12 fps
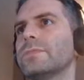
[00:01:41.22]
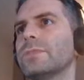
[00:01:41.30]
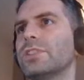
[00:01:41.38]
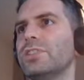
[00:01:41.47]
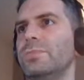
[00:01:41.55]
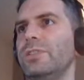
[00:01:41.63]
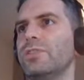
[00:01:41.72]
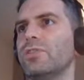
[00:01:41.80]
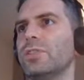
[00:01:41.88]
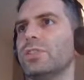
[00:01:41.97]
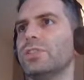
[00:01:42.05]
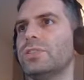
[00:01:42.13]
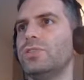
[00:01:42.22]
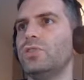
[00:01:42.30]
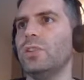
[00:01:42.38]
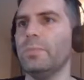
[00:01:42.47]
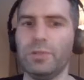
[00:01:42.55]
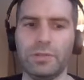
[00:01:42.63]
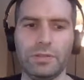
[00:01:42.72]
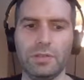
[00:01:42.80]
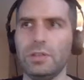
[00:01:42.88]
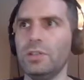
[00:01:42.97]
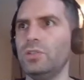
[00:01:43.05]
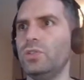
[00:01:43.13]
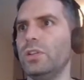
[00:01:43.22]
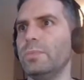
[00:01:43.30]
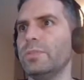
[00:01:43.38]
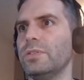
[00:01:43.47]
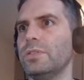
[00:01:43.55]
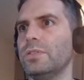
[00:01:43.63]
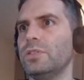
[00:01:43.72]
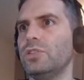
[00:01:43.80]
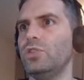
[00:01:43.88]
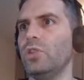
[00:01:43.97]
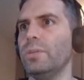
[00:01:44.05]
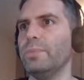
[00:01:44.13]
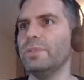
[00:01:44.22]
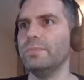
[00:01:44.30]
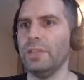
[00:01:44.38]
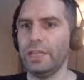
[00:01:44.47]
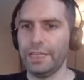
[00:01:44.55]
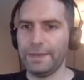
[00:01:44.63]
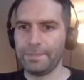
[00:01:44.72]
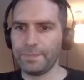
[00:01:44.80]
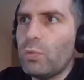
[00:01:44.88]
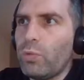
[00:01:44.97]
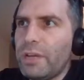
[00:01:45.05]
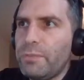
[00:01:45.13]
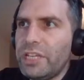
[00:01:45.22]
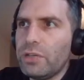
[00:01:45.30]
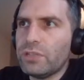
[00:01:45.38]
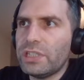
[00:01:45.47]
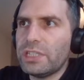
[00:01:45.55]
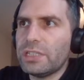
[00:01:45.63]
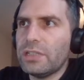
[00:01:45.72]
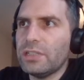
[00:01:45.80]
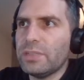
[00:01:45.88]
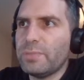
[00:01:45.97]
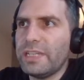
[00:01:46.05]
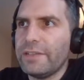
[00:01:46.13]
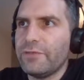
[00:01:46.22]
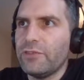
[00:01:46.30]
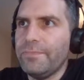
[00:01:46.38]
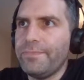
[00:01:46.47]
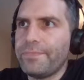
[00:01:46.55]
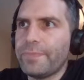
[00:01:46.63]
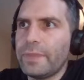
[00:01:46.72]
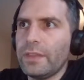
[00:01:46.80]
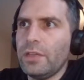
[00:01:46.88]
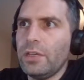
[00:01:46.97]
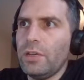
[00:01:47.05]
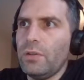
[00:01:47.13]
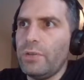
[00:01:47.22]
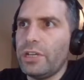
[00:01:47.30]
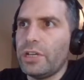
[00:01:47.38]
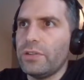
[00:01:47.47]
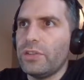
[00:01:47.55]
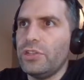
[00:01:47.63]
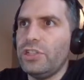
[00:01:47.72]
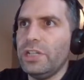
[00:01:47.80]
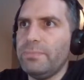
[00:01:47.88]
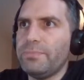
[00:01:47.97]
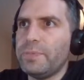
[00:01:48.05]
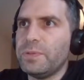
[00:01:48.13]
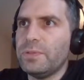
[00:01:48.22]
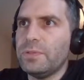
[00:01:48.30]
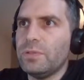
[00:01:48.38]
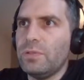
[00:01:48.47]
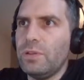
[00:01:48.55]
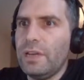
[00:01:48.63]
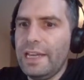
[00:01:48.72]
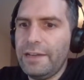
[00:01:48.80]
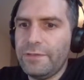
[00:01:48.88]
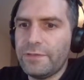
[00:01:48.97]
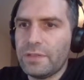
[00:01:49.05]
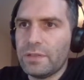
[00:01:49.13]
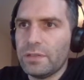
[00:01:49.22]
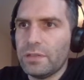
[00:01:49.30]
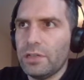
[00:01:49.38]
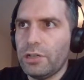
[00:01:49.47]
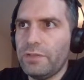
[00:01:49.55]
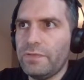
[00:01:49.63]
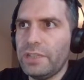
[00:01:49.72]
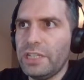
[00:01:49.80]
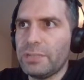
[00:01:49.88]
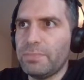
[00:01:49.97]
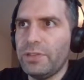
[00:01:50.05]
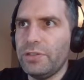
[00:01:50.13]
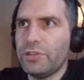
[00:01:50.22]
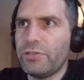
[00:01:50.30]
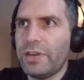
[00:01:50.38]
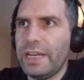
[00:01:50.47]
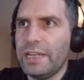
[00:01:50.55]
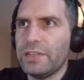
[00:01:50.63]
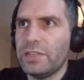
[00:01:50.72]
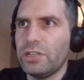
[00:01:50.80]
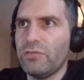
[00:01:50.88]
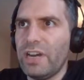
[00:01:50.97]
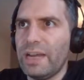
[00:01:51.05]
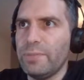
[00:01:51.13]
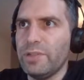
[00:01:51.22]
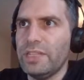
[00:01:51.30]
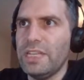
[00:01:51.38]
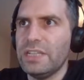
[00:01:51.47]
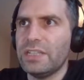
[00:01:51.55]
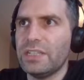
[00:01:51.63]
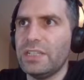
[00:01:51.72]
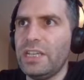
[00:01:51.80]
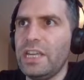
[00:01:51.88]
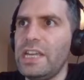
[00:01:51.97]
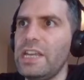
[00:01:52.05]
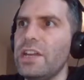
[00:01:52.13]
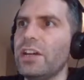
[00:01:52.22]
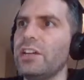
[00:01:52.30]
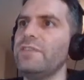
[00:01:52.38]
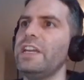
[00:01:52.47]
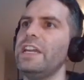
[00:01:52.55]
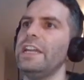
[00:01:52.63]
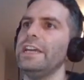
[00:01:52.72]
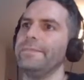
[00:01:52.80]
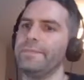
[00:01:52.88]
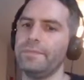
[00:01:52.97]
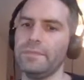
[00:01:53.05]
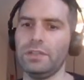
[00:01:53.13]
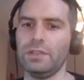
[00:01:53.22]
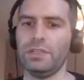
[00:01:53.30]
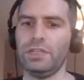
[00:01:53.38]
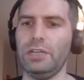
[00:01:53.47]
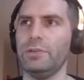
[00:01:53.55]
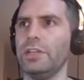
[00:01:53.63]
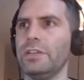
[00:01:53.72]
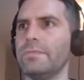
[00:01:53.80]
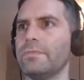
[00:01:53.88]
So move across, drop, drop, drop, like that. When we get onto this last platform, we're going to jump left over this blue crate to grab this key over here. So here we go.